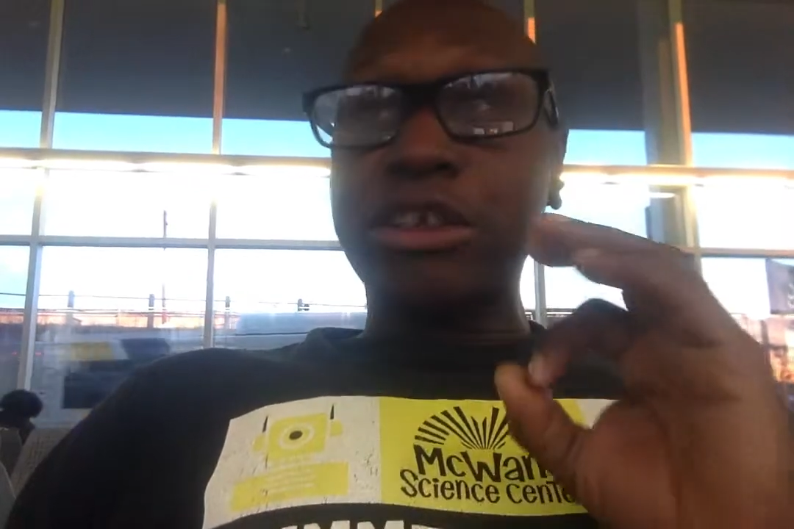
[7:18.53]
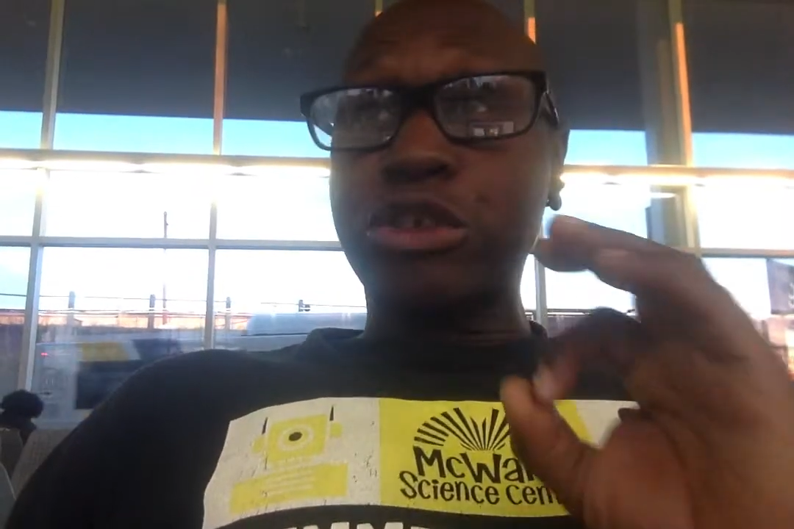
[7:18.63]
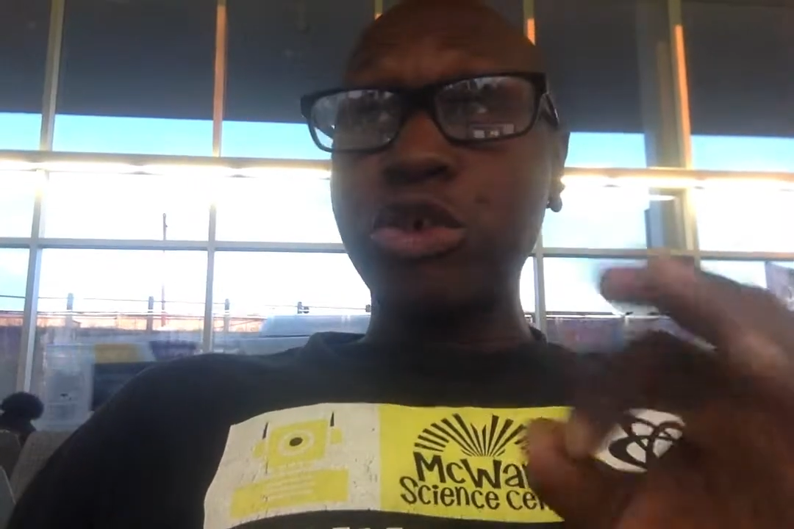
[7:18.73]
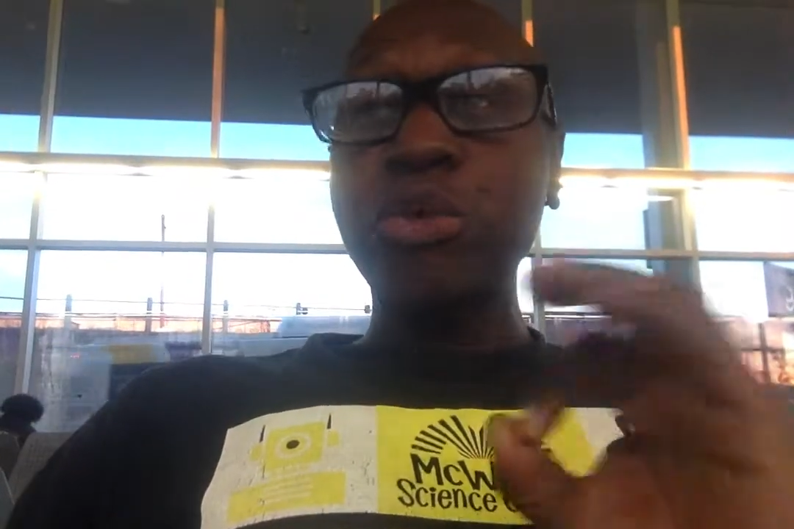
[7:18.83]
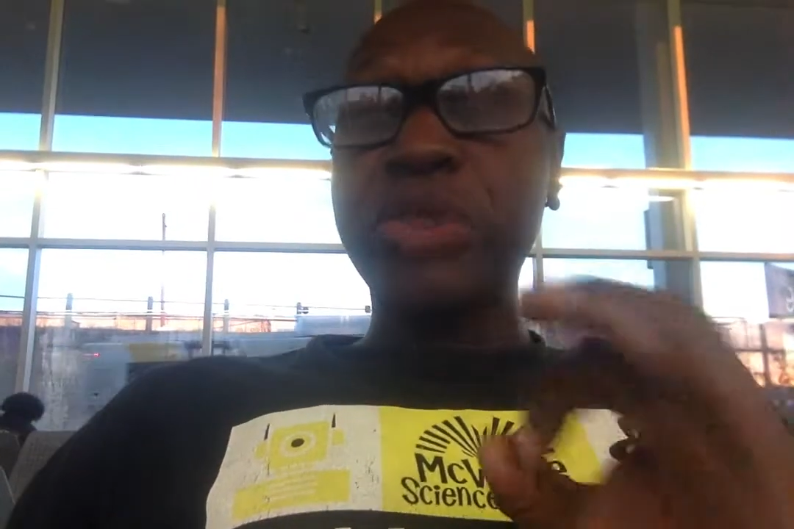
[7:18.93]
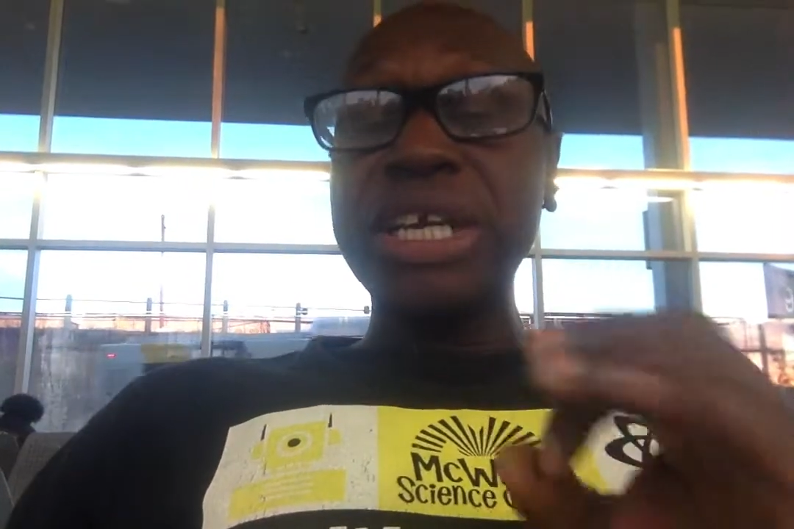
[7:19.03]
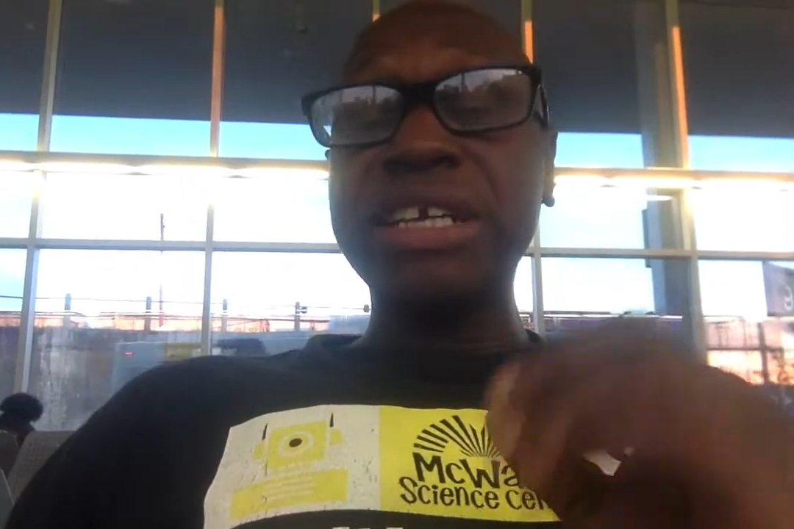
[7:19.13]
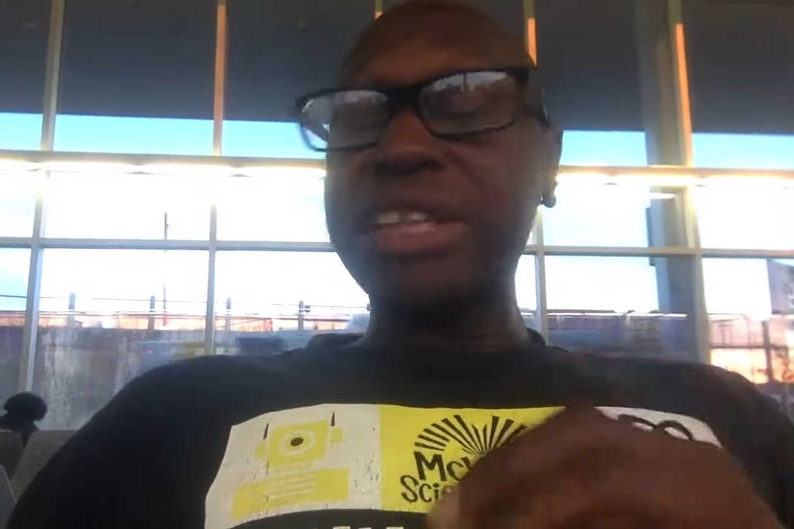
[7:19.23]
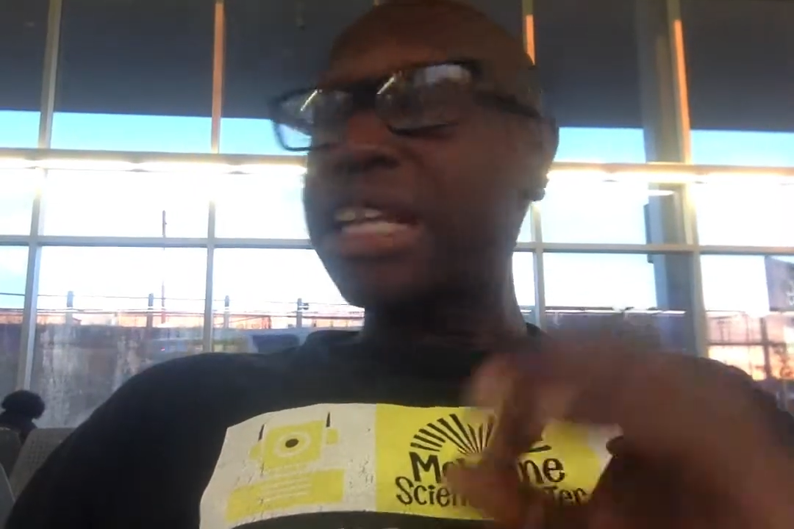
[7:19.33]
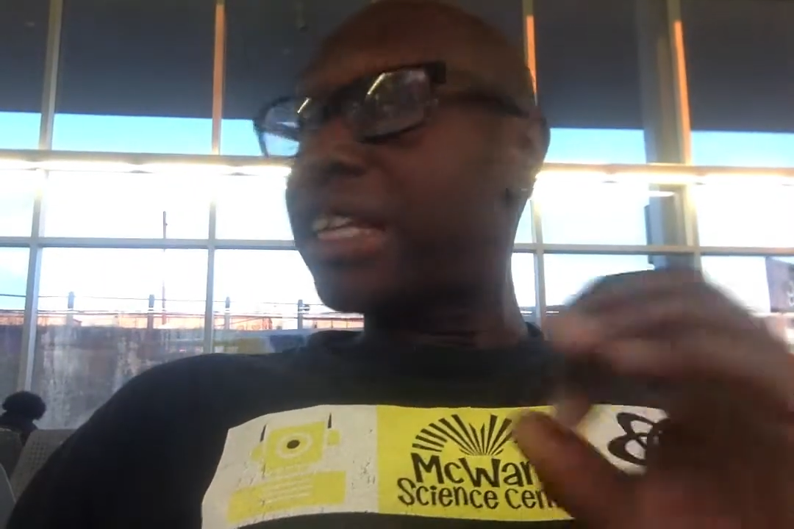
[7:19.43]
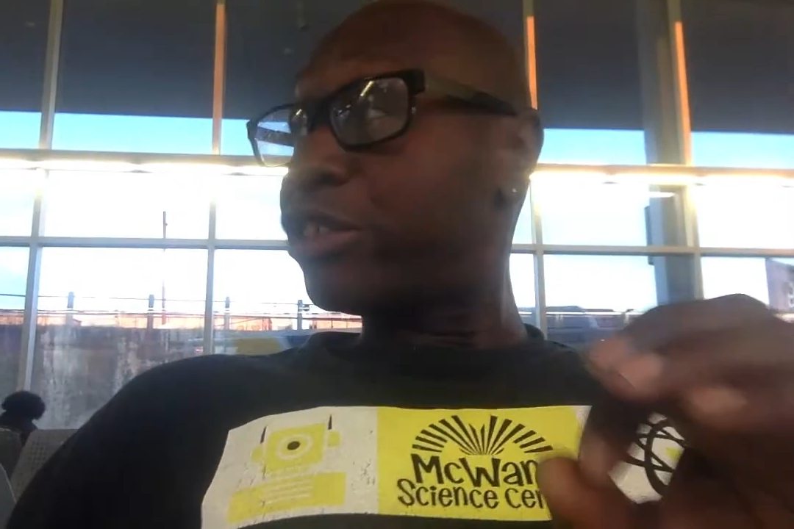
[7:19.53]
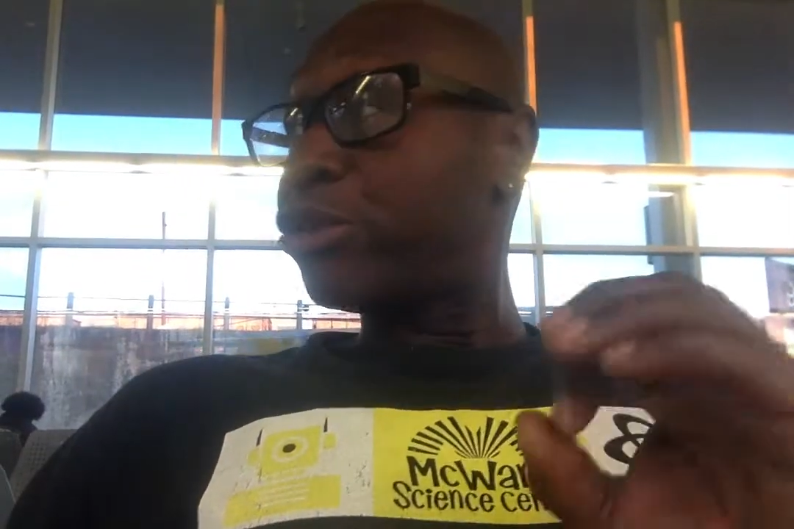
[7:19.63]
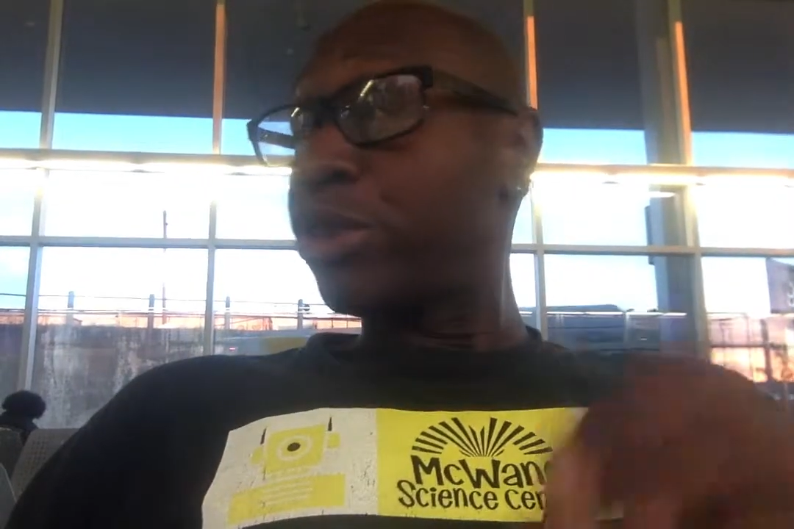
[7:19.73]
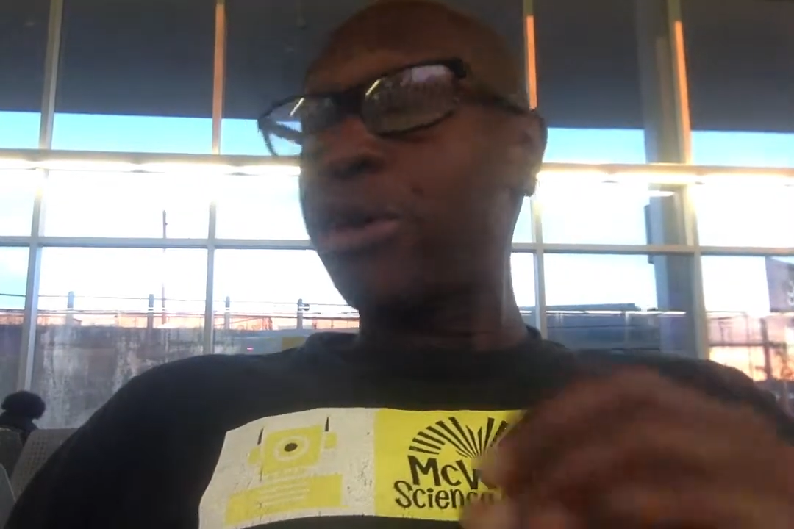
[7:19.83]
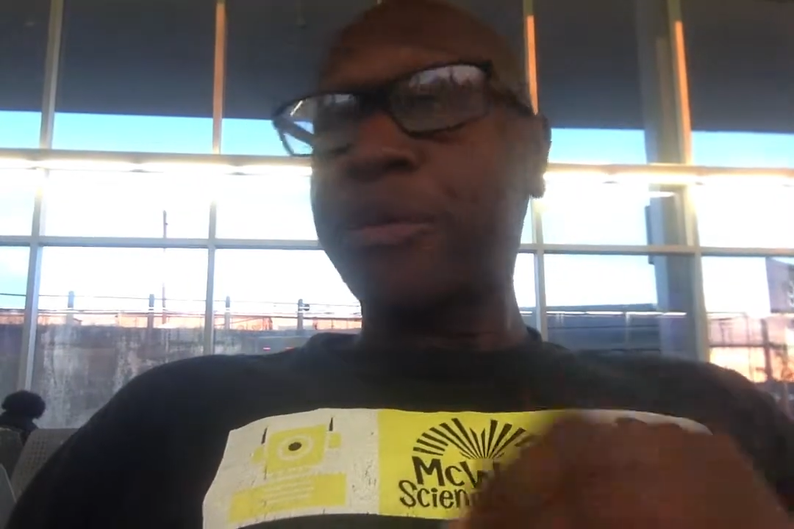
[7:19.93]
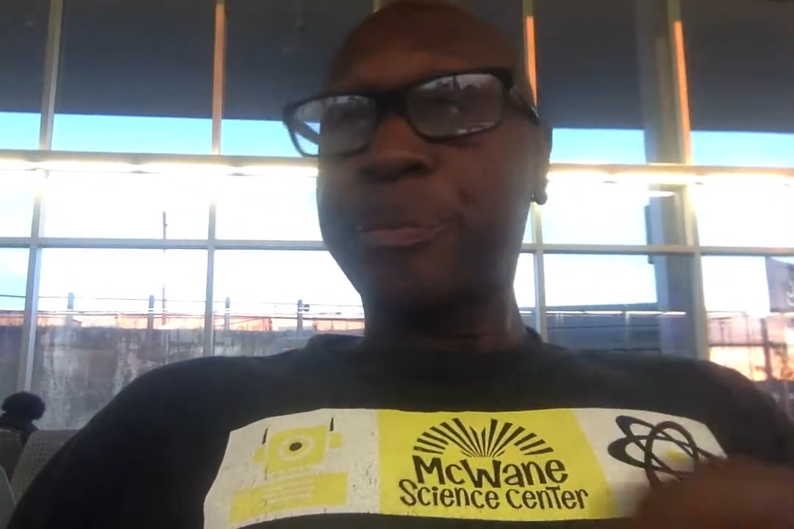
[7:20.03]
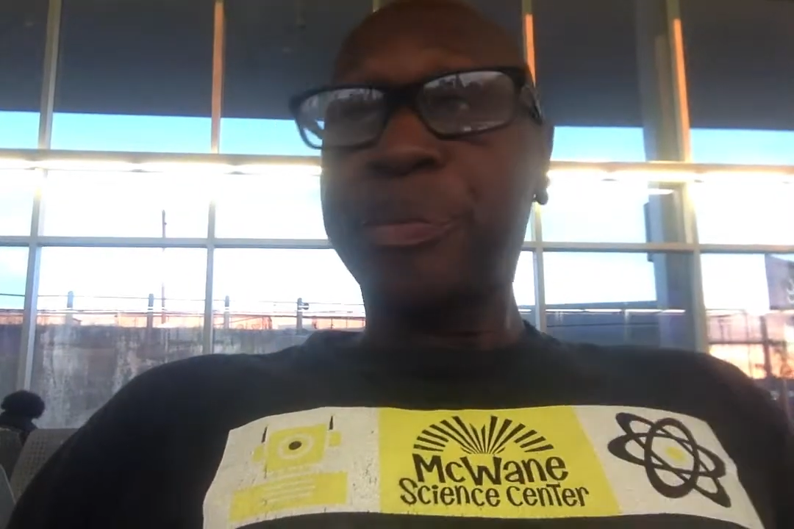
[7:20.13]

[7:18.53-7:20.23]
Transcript: Two things I let you know.